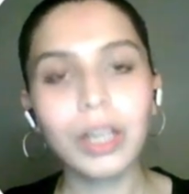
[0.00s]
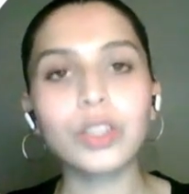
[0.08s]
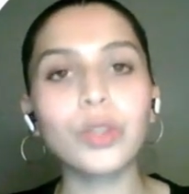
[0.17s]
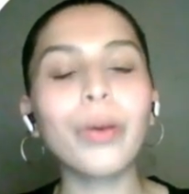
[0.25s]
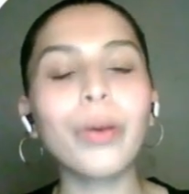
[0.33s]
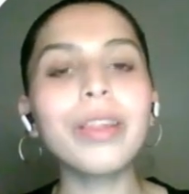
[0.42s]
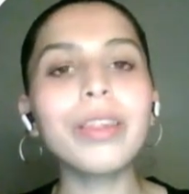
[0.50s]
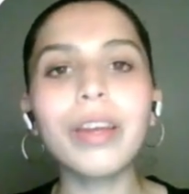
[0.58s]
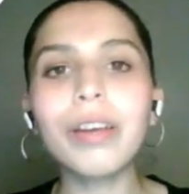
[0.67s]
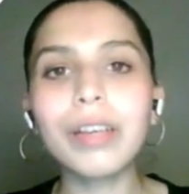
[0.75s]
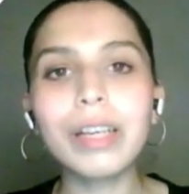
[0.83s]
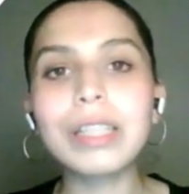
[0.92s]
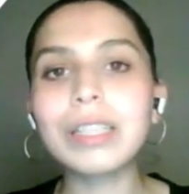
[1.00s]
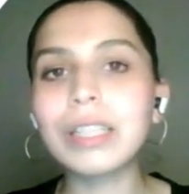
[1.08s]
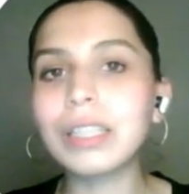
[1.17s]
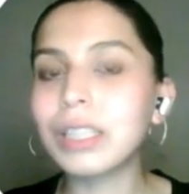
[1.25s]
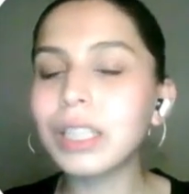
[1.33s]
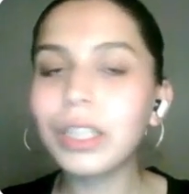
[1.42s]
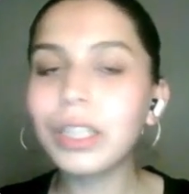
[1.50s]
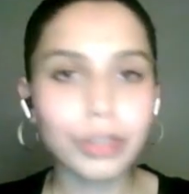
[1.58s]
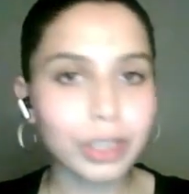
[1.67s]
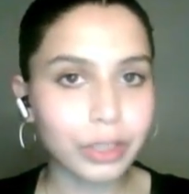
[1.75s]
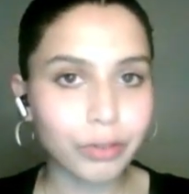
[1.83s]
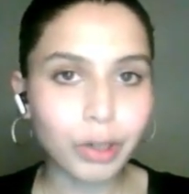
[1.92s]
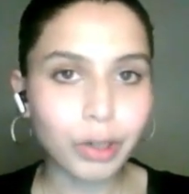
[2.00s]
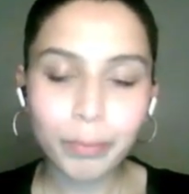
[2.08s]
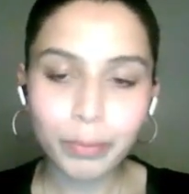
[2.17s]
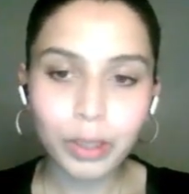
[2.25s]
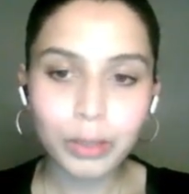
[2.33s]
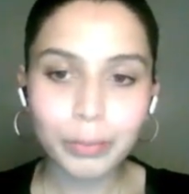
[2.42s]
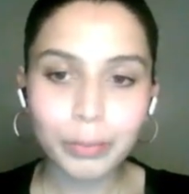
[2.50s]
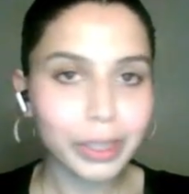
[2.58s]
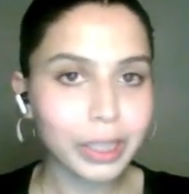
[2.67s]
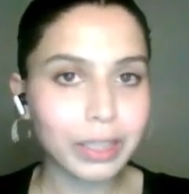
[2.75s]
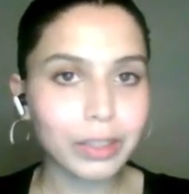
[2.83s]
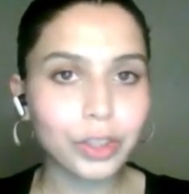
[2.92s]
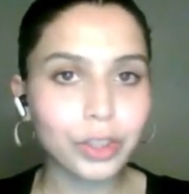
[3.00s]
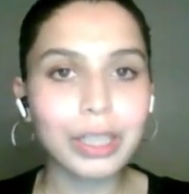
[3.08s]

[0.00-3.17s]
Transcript: So, when there is a decrease in red blood cells, you